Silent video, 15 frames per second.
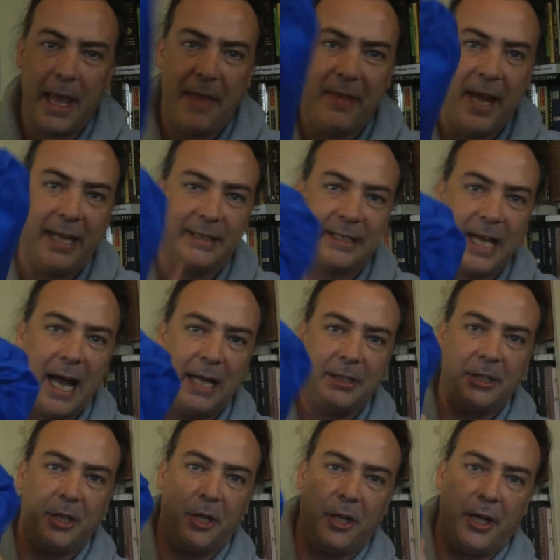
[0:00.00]
And then it's
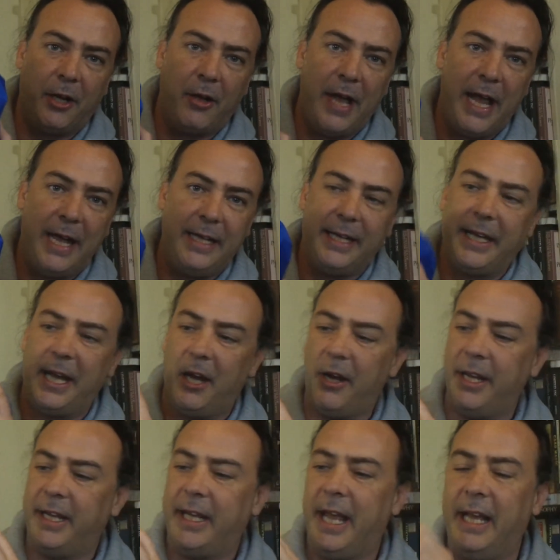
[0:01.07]
got your little handy
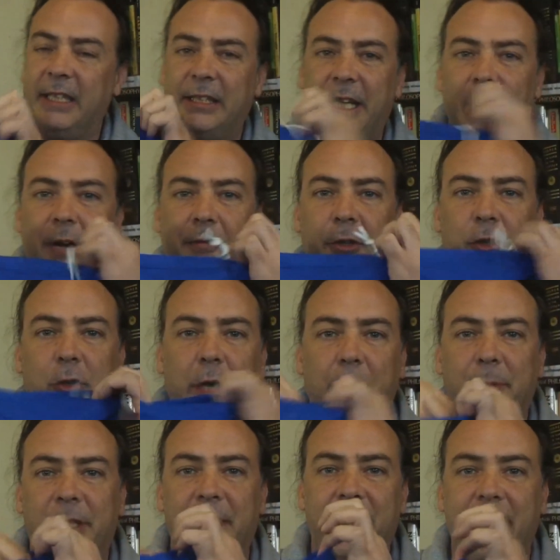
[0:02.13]
carrying case here for
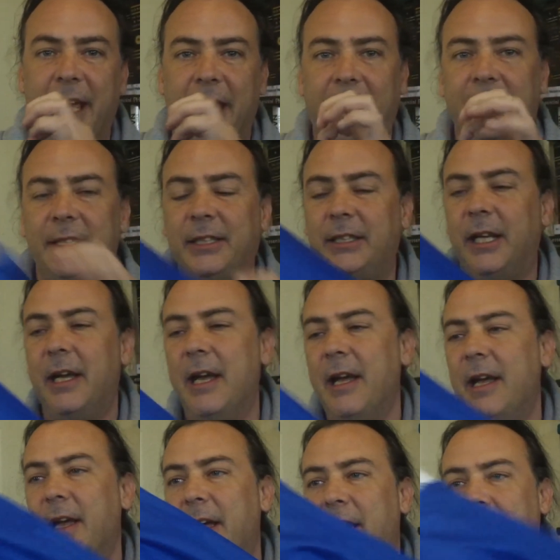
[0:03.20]
trips and things.
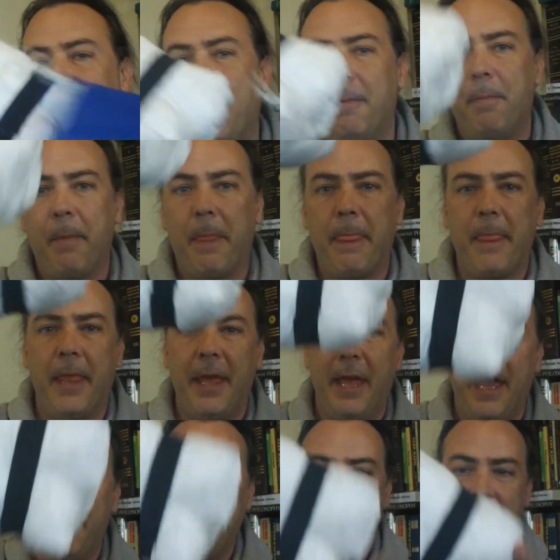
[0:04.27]

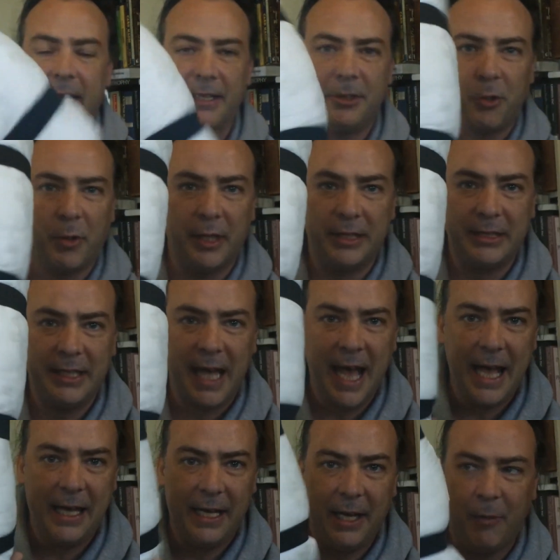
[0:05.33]
And then it's sort of
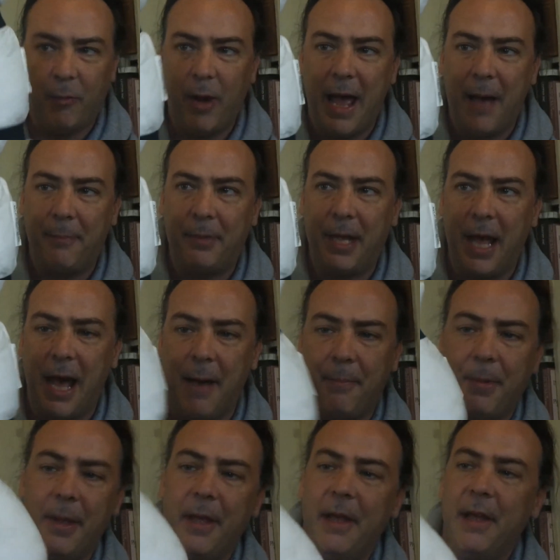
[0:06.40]
set and wrapped
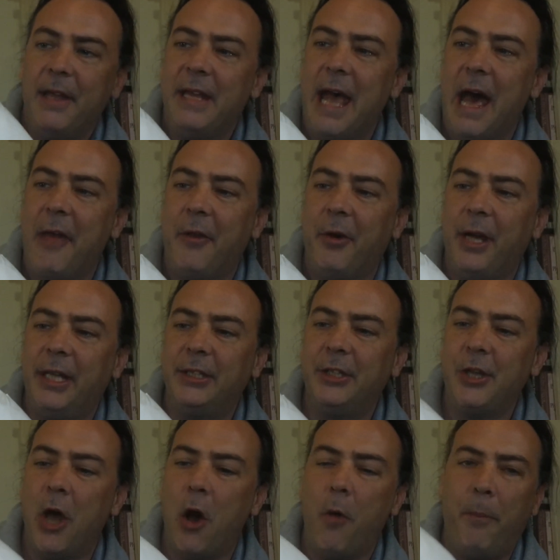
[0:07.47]
up. Now there is
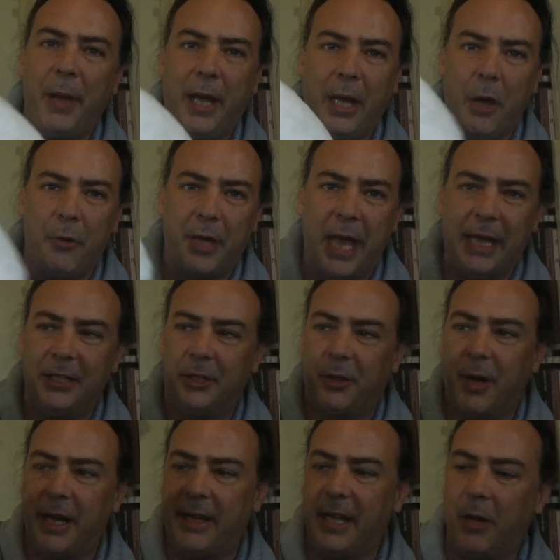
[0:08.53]
no pillowcase
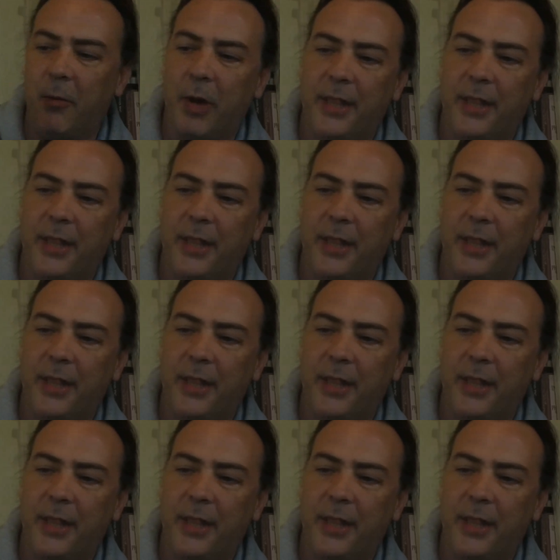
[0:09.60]
or anything